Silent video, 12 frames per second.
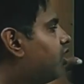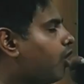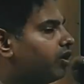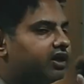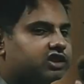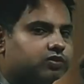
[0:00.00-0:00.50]

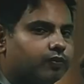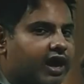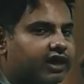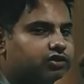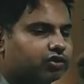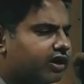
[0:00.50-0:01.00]
or dust
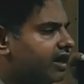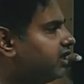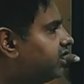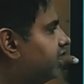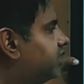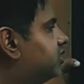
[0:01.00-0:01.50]
mites or
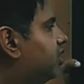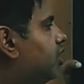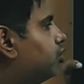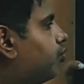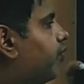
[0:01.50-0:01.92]
anything, so